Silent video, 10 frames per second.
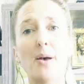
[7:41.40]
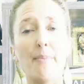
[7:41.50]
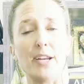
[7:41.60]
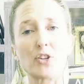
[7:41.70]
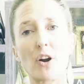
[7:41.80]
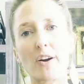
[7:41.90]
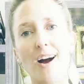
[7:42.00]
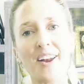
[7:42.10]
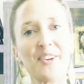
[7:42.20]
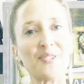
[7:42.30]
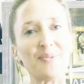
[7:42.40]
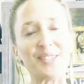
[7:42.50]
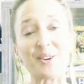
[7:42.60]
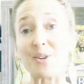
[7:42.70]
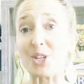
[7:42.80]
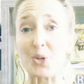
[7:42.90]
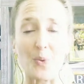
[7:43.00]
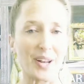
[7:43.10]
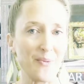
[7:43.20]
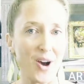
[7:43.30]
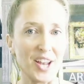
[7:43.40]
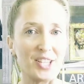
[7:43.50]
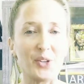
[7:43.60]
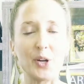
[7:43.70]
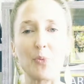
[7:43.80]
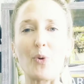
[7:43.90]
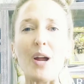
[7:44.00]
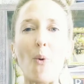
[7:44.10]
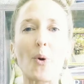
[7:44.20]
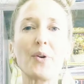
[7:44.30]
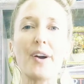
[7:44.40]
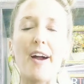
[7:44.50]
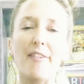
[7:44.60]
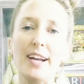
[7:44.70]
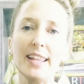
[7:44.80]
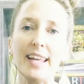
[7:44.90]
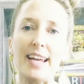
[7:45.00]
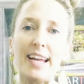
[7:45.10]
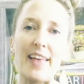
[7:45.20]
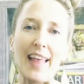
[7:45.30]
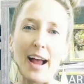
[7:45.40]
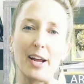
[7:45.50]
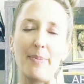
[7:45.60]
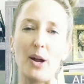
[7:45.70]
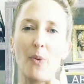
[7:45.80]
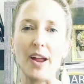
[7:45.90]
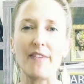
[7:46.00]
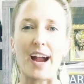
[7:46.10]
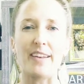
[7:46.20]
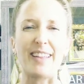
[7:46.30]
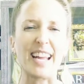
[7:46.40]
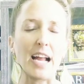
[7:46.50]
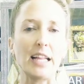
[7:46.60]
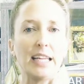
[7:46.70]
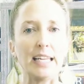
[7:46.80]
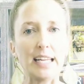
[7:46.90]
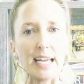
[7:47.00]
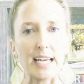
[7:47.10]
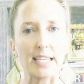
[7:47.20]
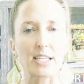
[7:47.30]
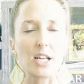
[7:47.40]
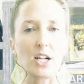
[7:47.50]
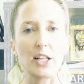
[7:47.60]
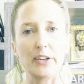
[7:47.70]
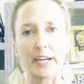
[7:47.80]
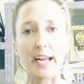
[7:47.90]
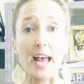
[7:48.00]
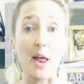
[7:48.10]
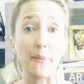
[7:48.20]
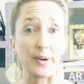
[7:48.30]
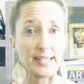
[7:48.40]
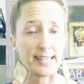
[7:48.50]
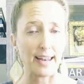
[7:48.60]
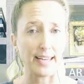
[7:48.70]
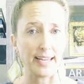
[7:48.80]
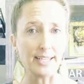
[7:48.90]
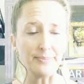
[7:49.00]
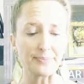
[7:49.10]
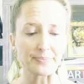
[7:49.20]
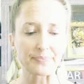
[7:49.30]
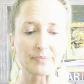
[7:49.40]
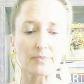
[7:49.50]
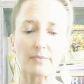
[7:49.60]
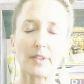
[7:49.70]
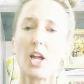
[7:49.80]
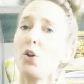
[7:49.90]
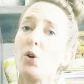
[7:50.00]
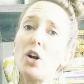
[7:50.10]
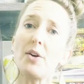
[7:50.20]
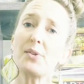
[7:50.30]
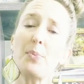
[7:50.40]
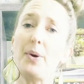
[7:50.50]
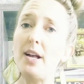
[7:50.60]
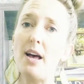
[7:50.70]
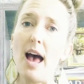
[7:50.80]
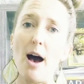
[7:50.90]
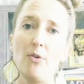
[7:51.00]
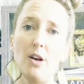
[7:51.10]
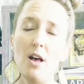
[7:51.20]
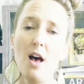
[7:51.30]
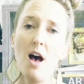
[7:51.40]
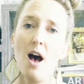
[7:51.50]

the major arcana from 0 to 21. So you could reorder everything, and that could be a way of kind of like cleaning it, clearing it, and resetting it. You could also put it out